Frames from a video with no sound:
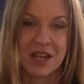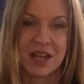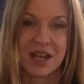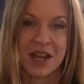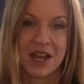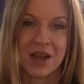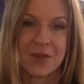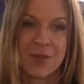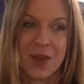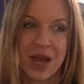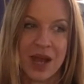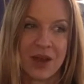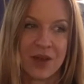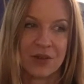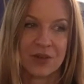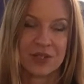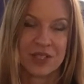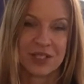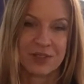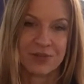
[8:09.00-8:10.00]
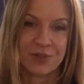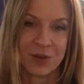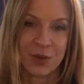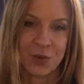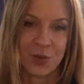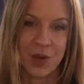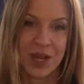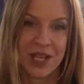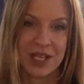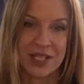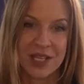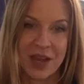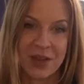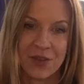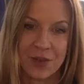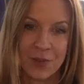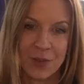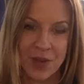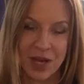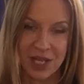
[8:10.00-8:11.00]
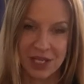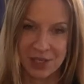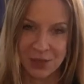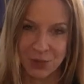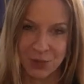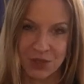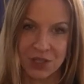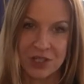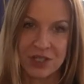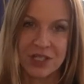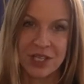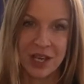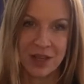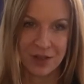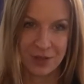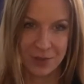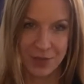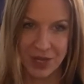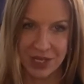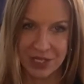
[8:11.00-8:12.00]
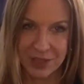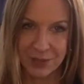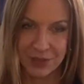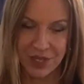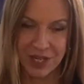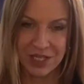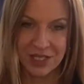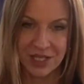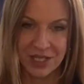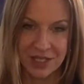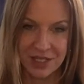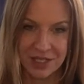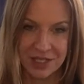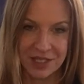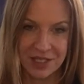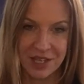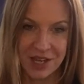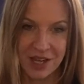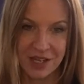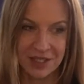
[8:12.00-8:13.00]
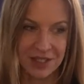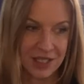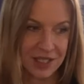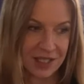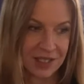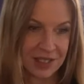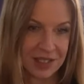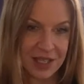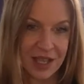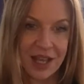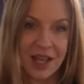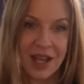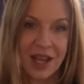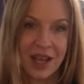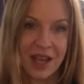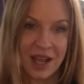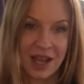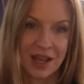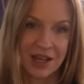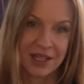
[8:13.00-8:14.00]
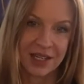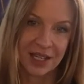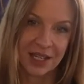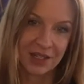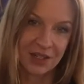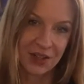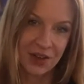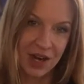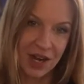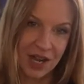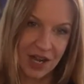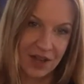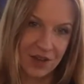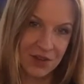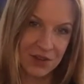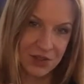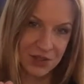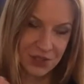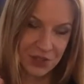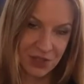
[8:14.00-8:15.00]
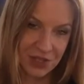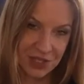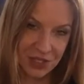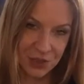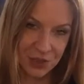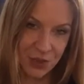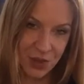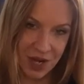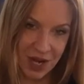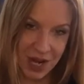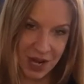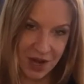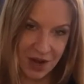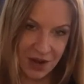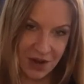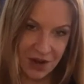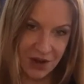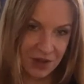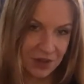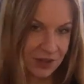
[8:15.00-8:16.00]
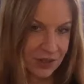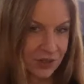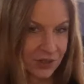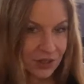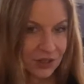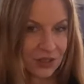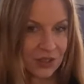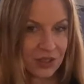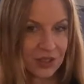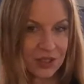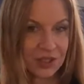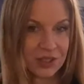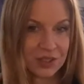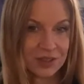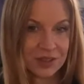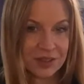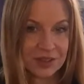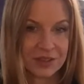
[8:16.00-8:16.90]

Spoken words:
about different ways how the body works, how the body processes toxins, how to get your house, your indoor air good,